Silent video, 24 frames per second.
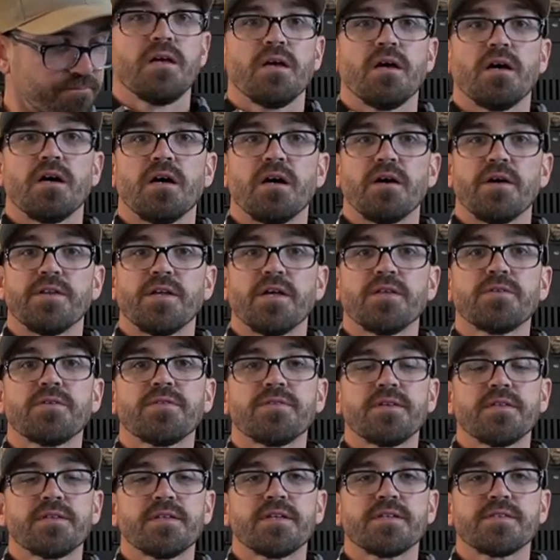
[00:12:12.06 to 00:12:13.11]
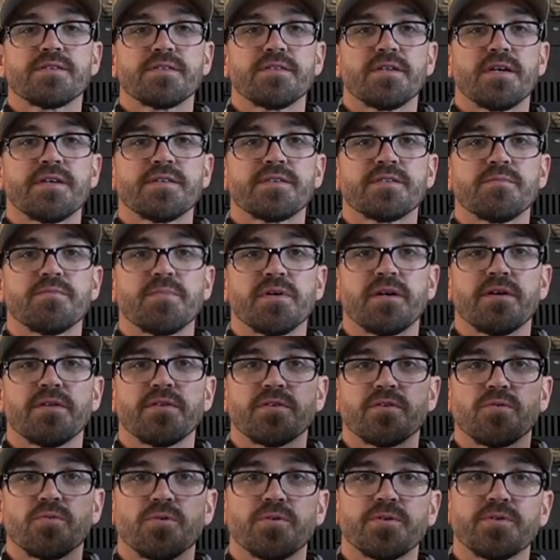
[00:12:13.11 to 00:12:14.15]
Another thing that's nice about
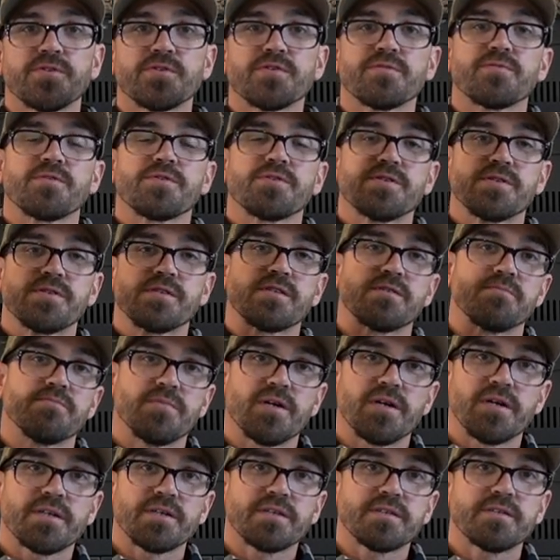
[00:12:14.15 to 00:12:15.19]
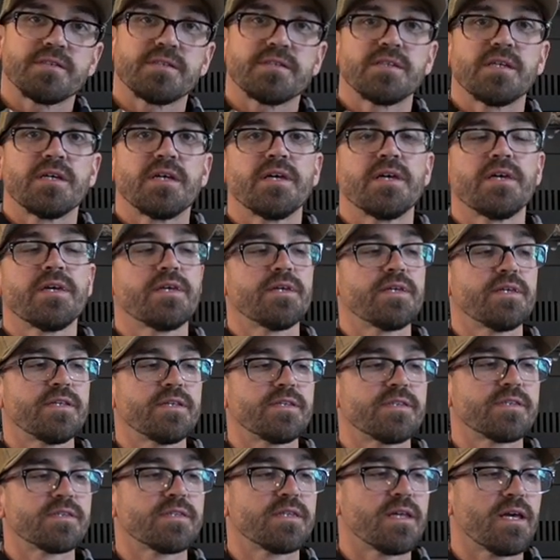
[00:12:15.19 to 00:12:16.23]
the Korkers versus the mucks
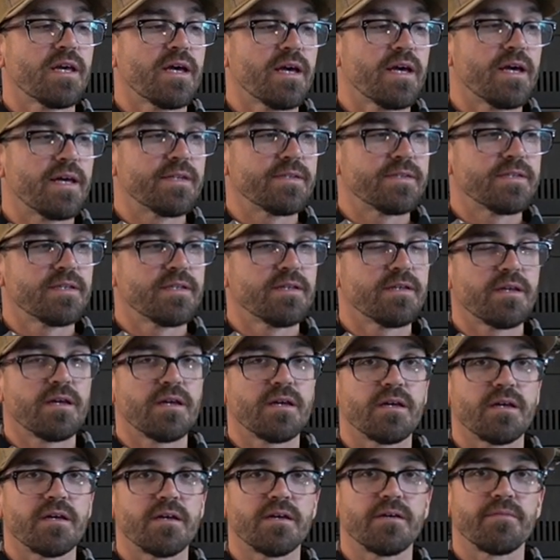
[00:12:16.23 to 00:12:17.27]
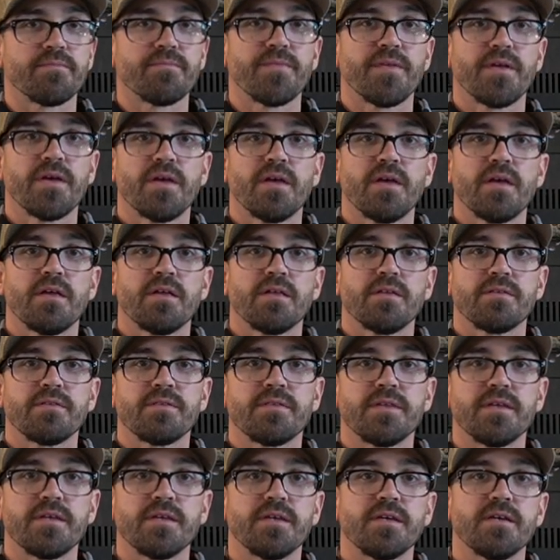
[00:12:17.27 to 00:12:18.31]
is that
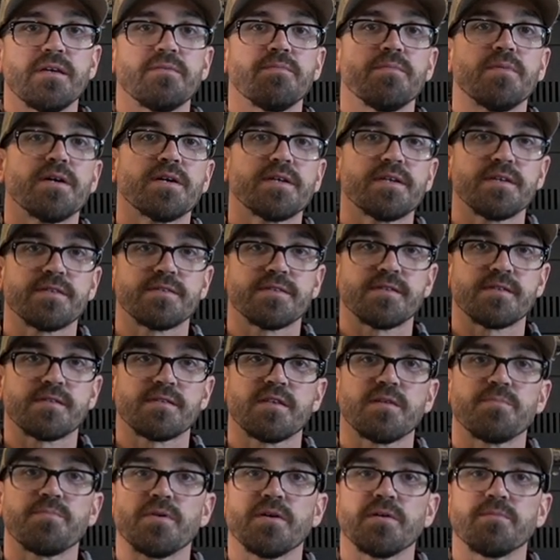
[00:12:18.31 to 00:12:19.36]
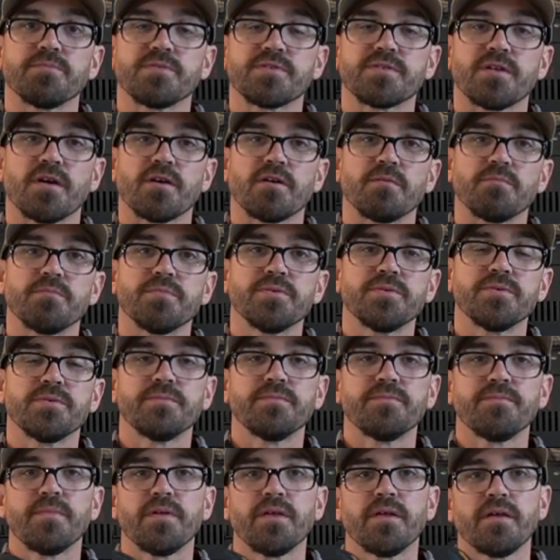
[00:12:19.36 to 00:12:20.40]
the muck is a slip-on style
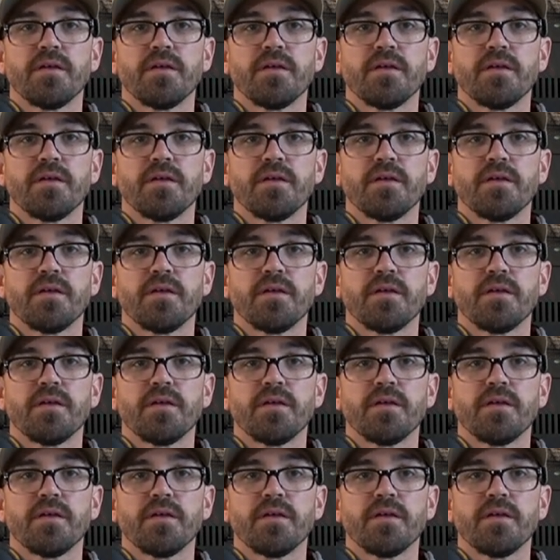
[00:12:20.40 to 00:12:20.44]
boot.